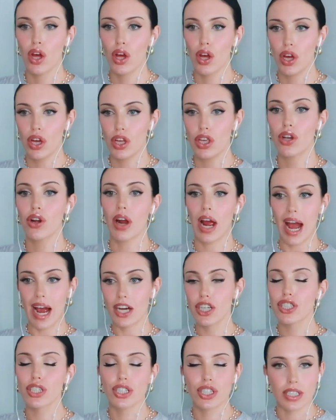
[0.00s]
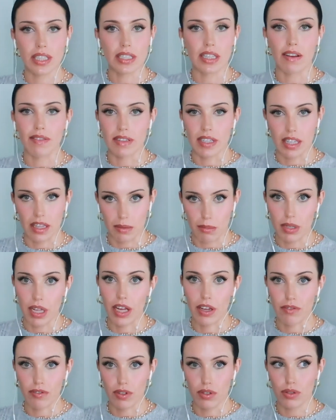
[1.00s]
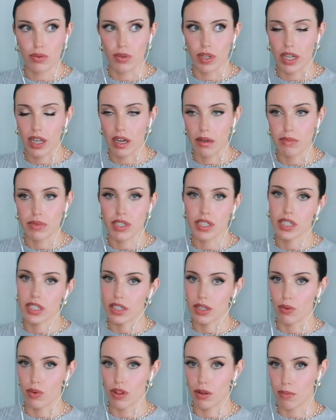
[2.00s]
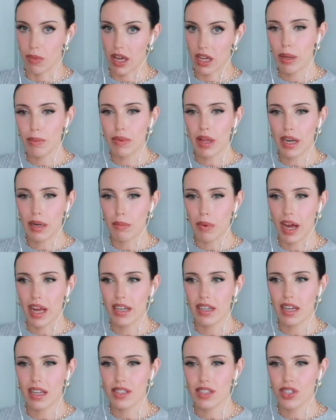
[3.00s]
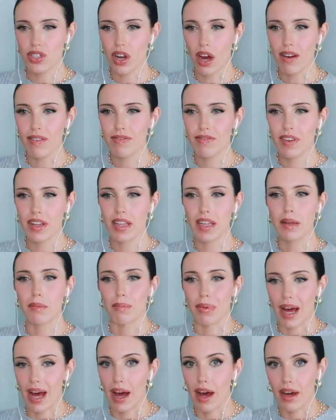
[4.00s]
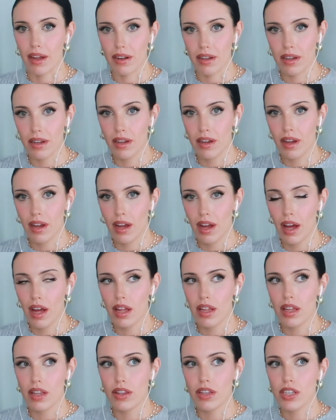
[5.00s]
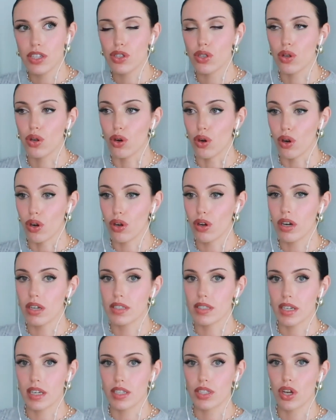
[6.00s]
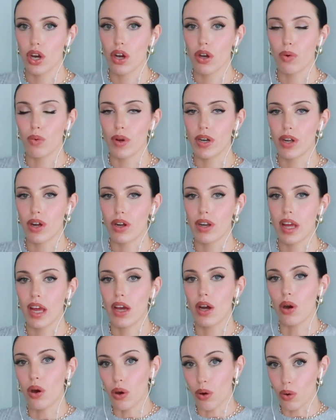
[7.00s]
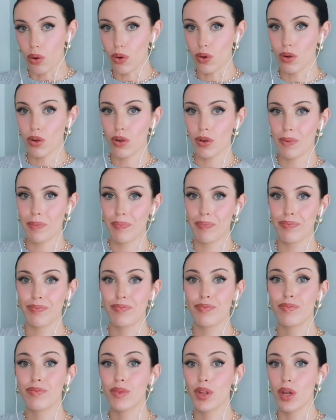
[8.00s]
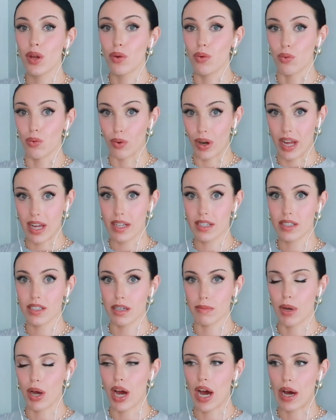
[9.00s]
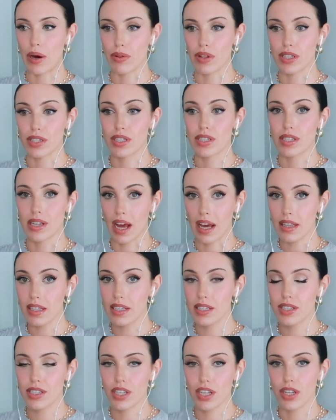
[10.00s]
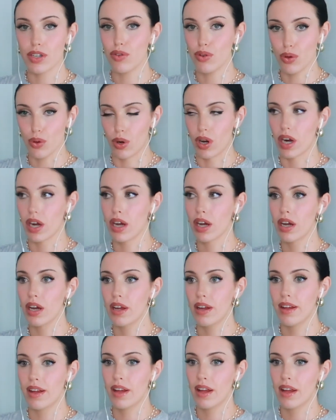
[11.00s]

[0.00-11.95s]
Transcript: you're actually just leveling the playing field when it comes to dealing with a man. So keep that in mind and stop feeling bad. This girl on TikTok went on a whole rant about how this stylist in New York